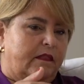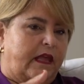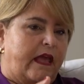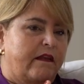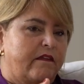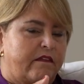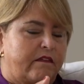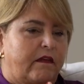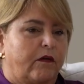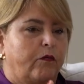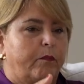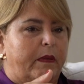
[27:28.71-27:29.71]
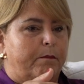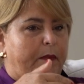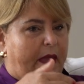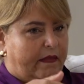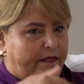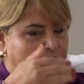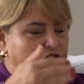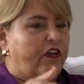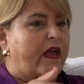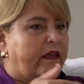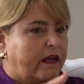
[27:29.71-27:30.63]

can still be paid, the check